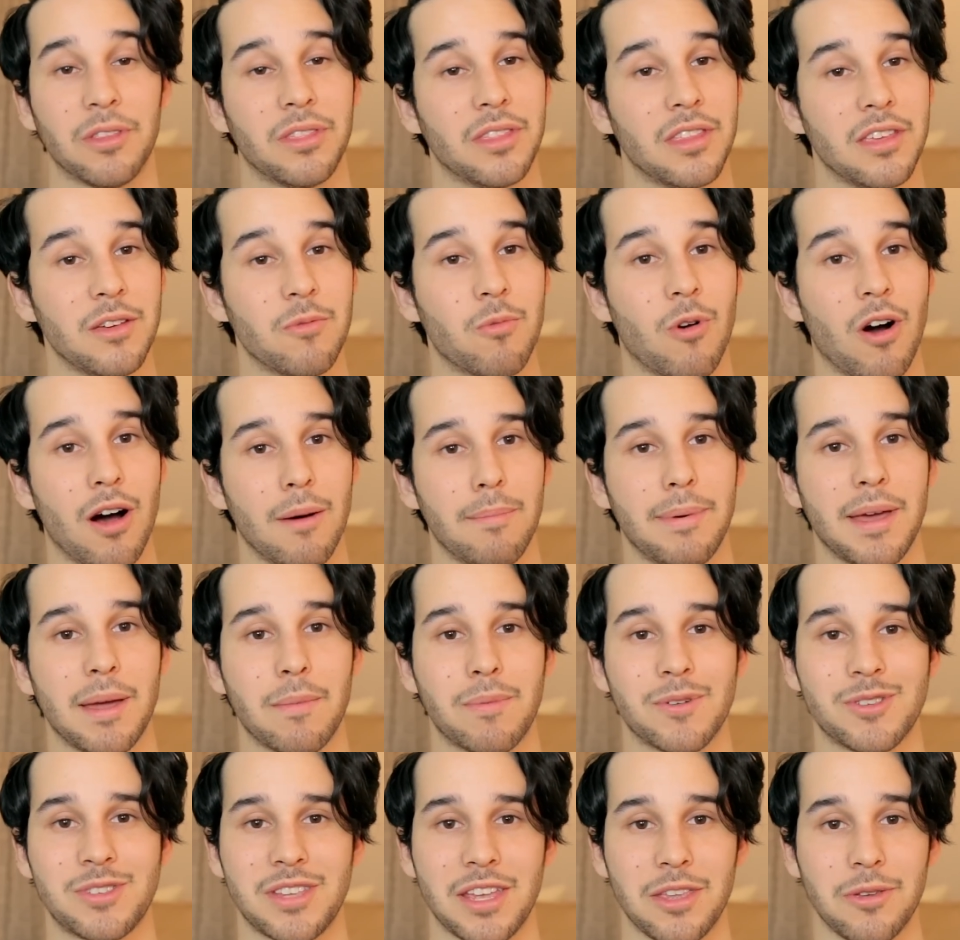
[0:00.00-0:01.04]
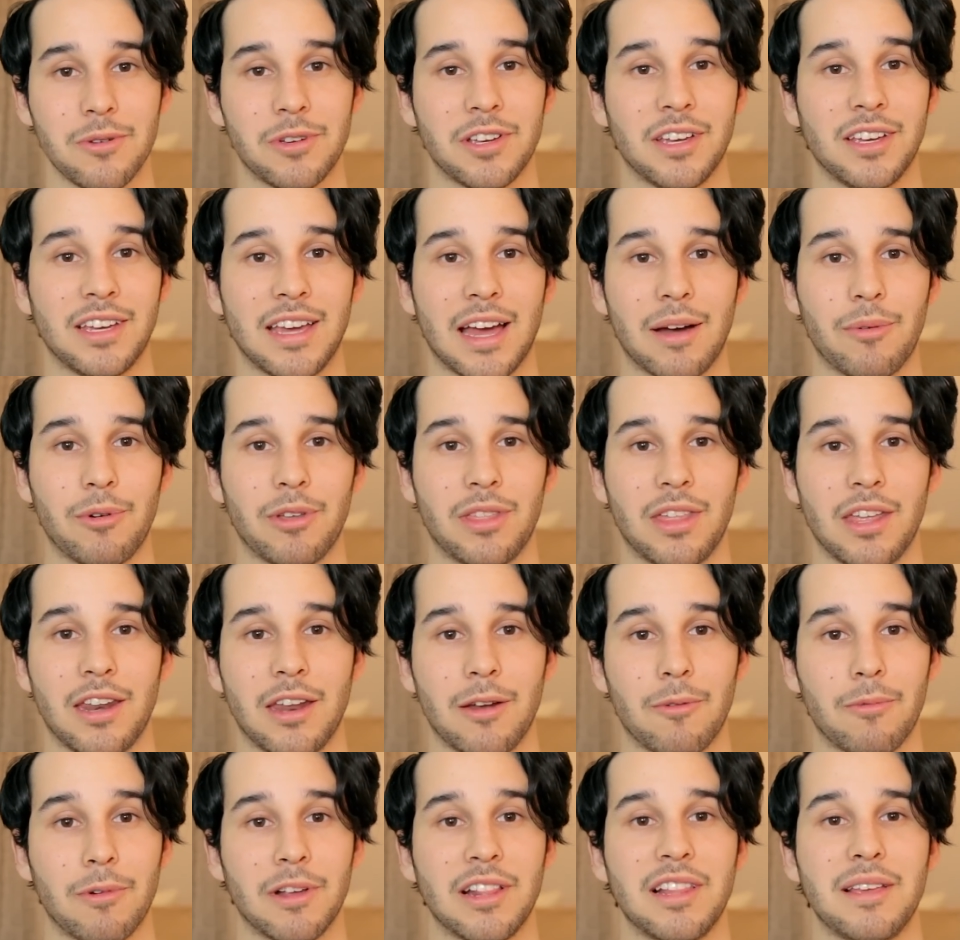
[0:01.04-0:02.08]
with the wallpapers that you can get with it.
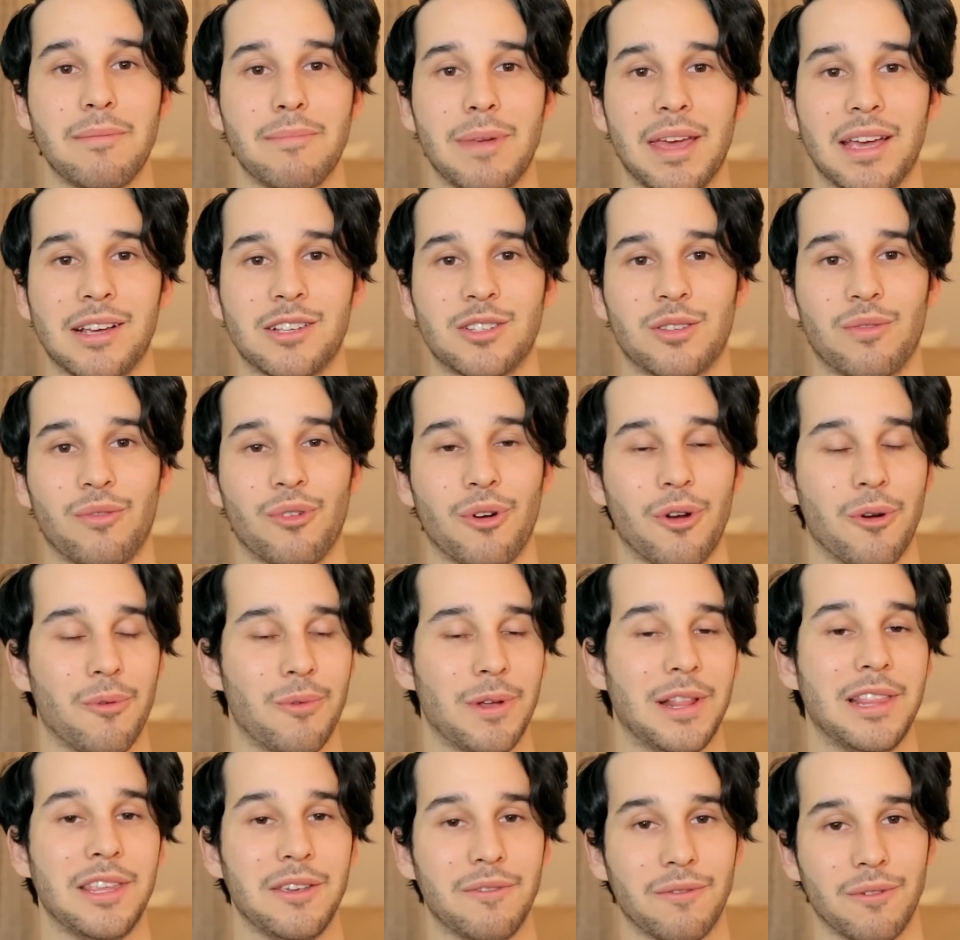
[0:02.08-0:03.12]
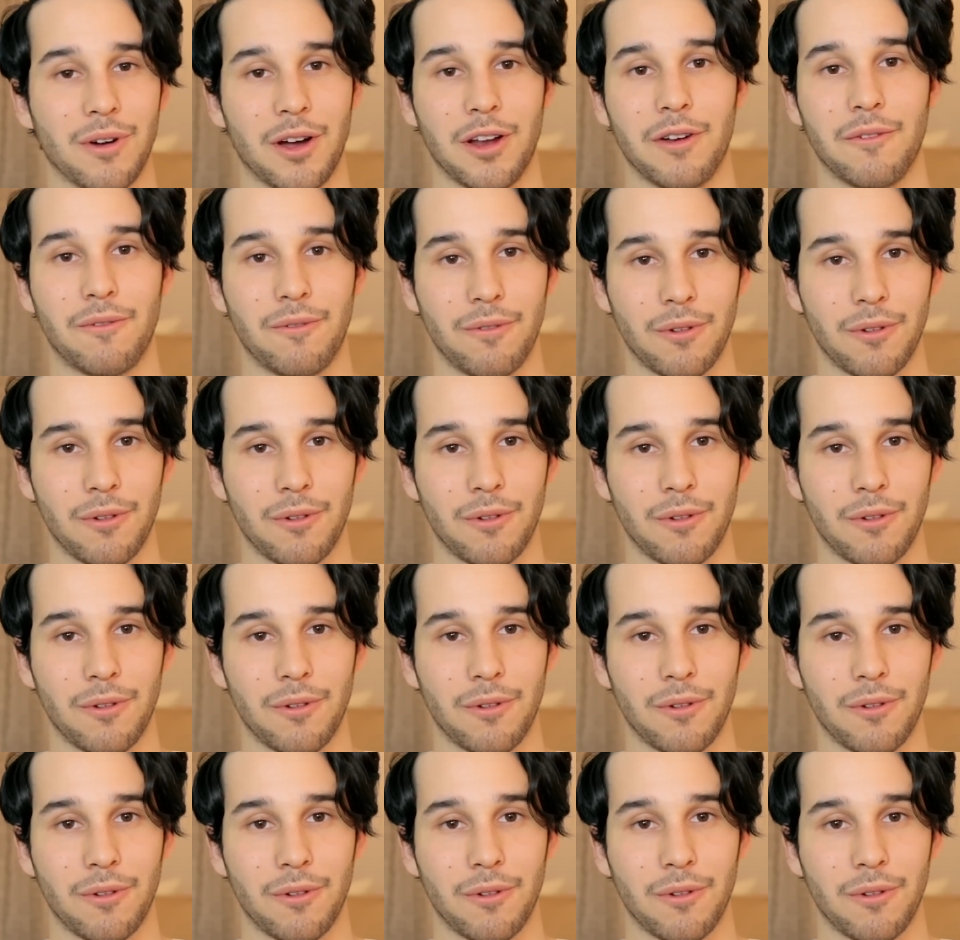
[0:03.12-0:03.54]
It really makes for a really fun